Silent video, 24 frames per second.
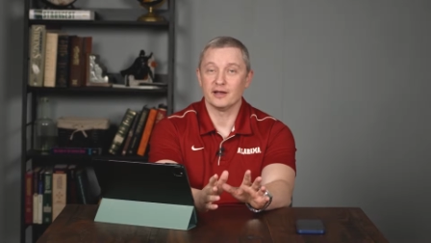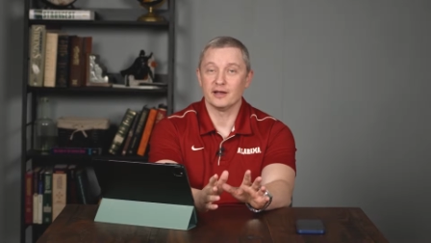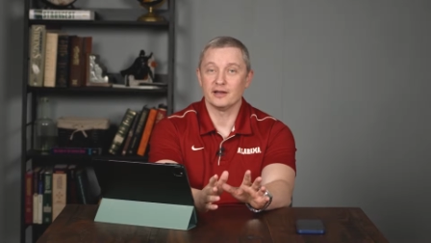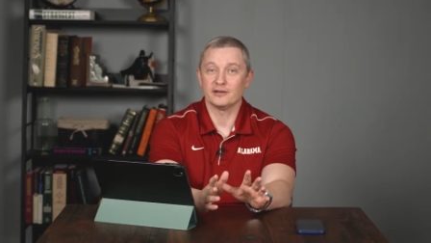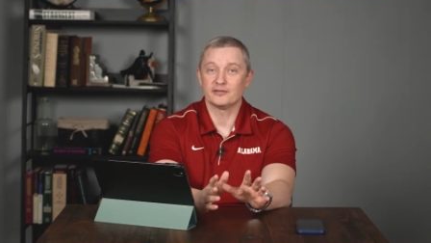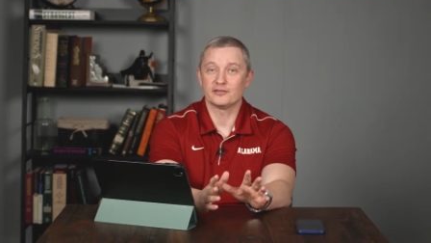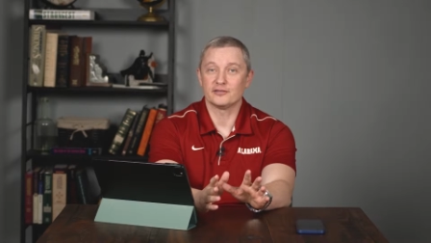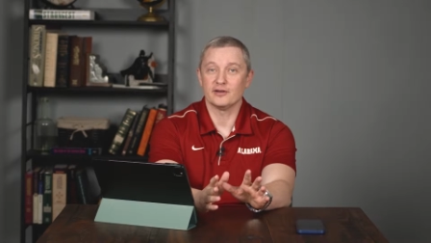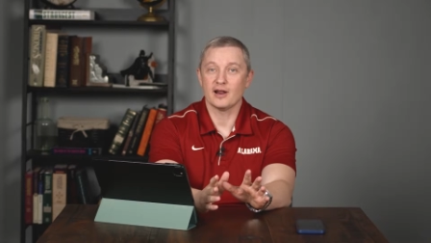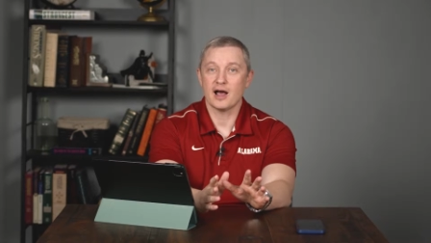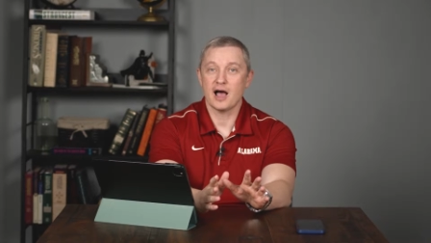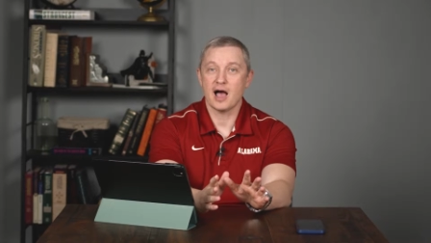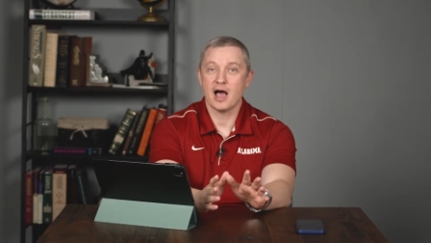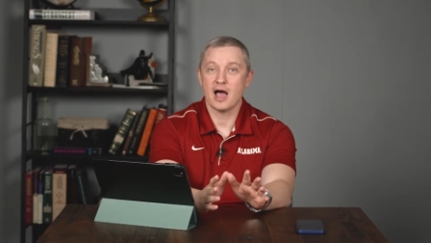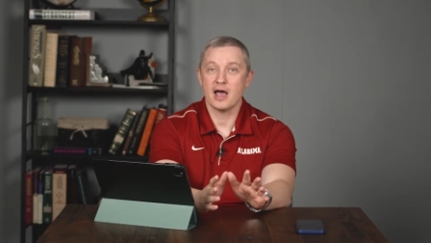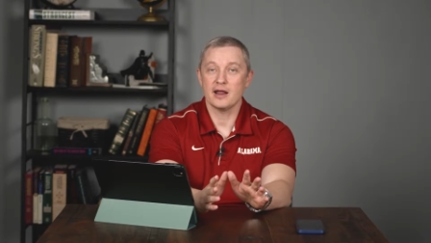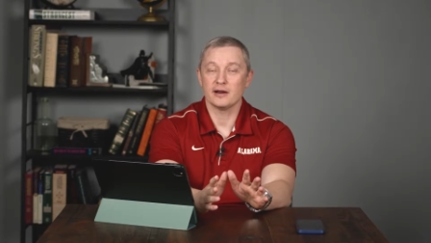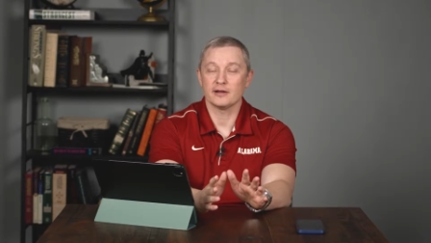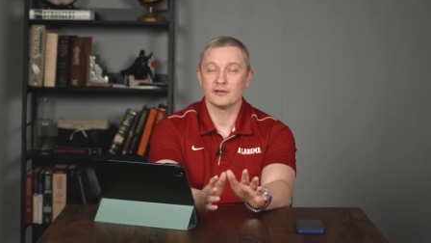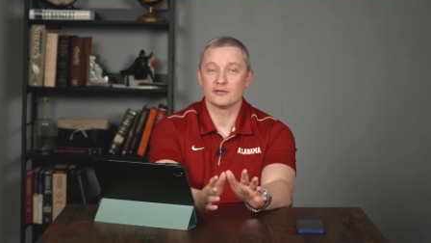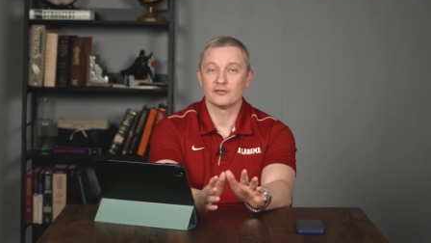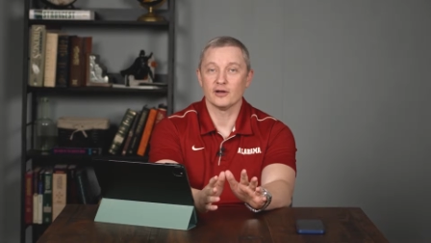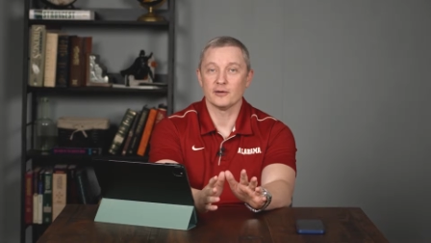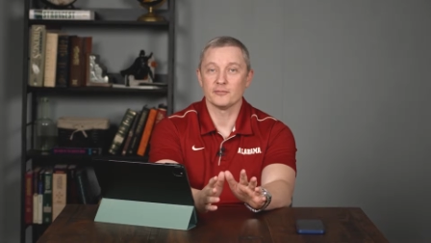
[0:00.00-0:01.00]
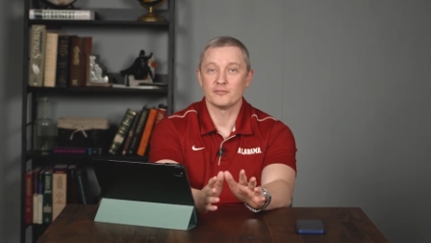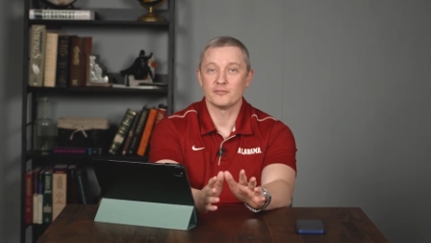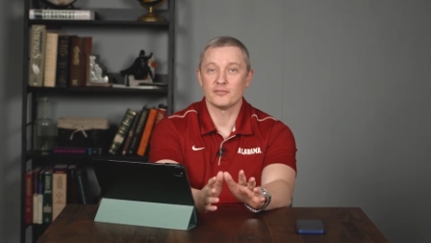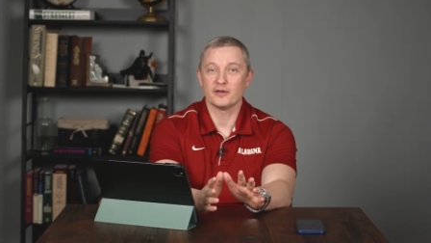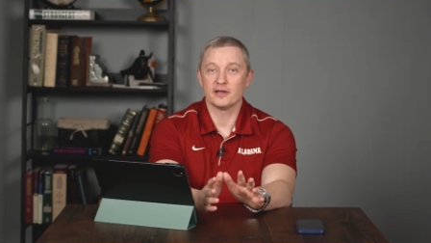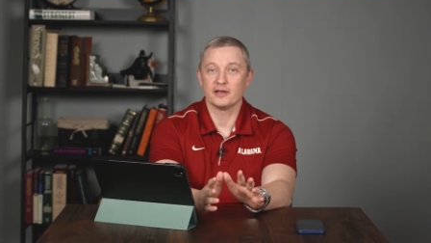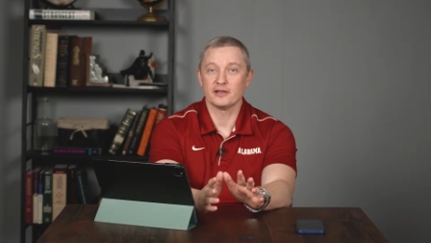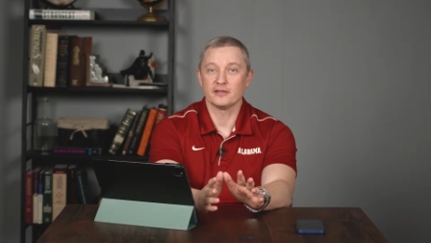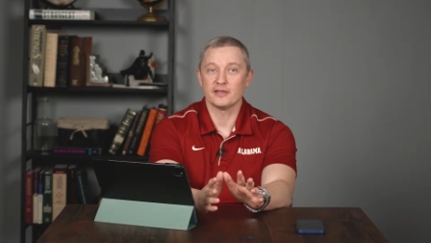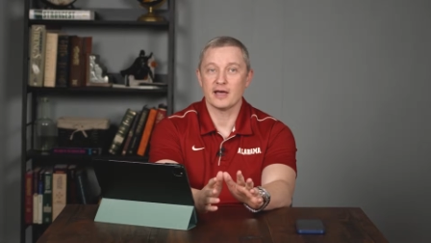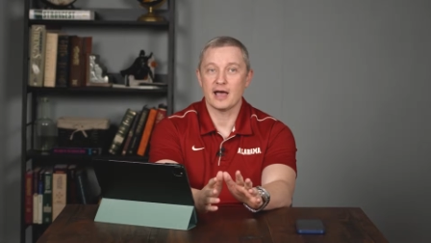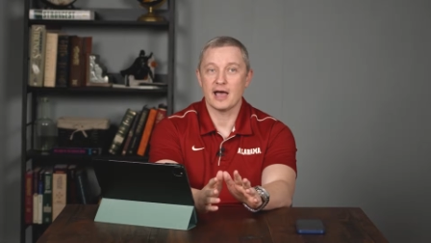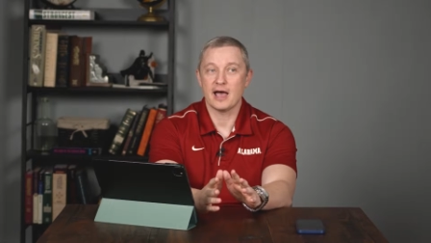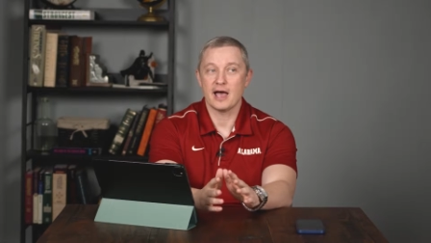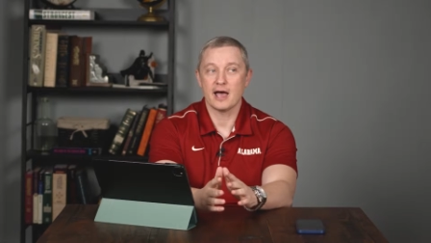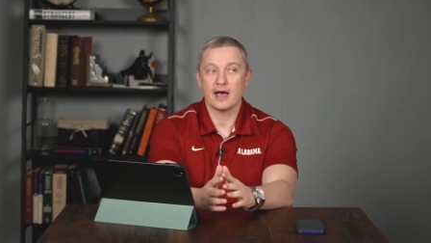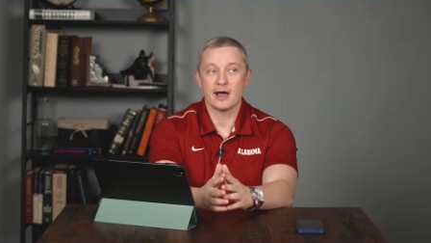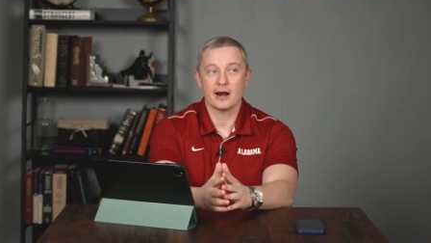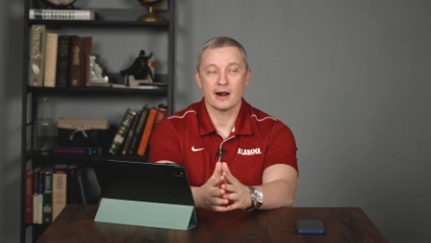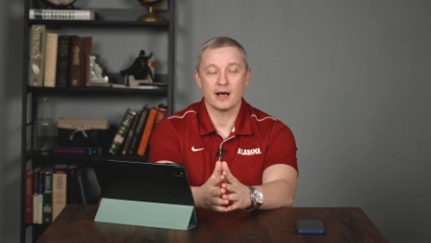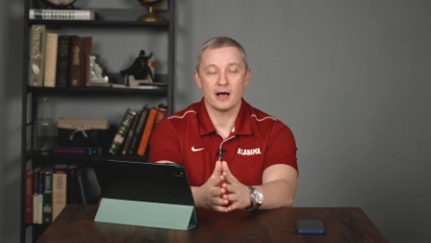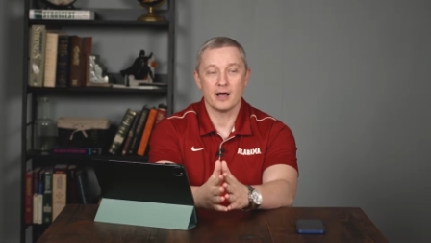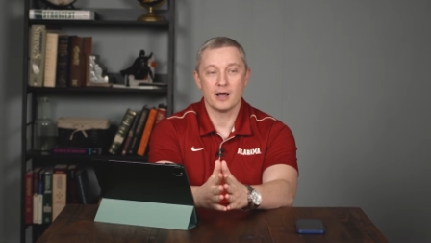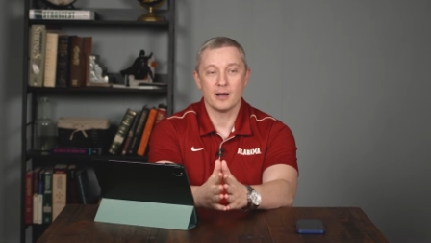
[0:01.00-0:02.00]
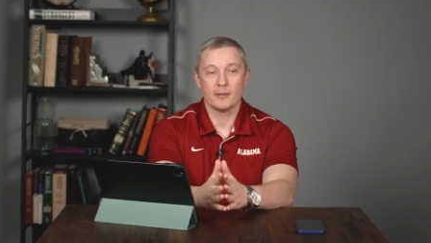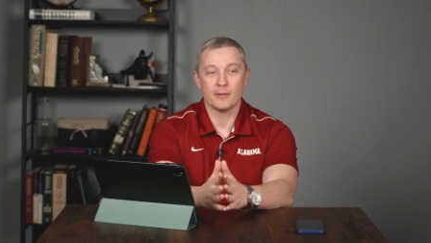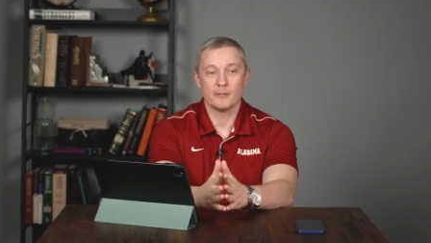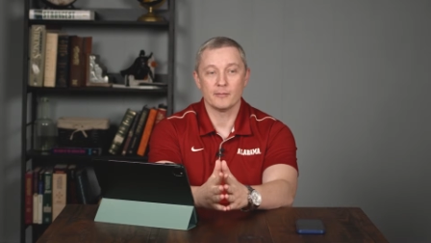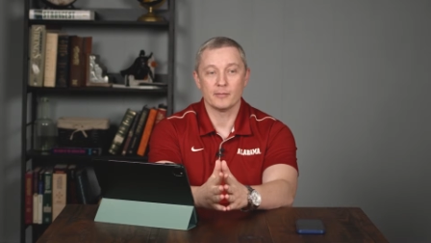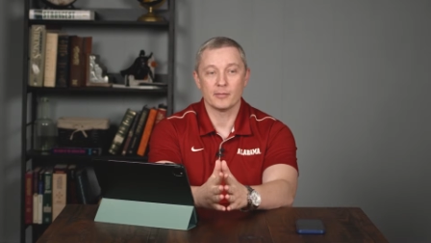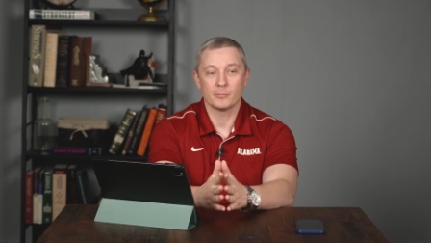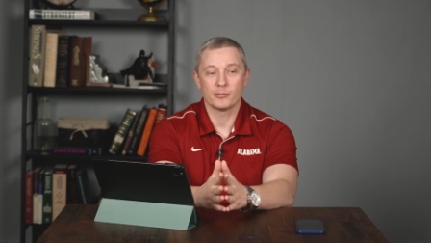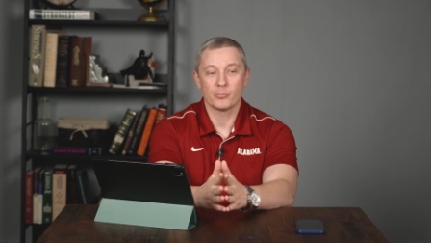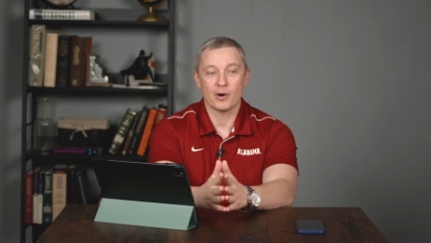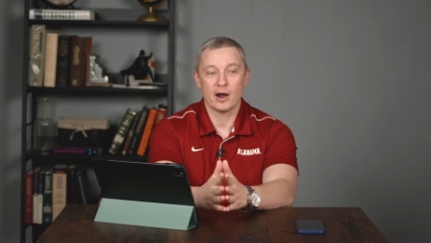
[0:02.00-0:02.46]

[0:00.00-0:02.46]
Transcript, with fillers: It's not something that um,